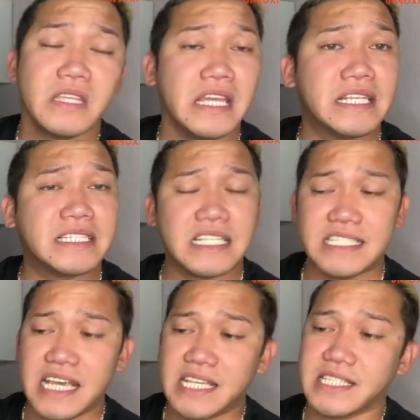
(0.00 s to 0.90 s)
It's the
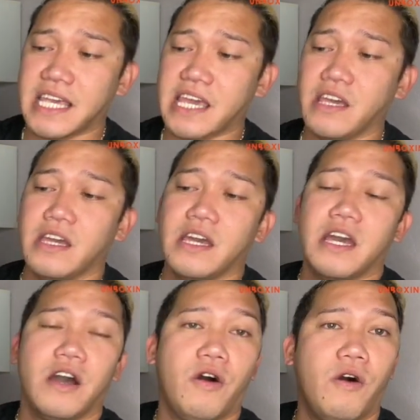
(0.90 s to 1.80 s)
6 key
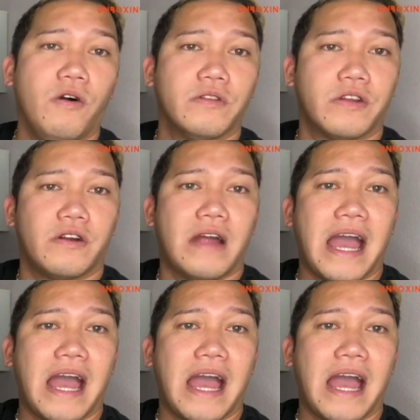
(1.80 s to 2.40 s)
holder.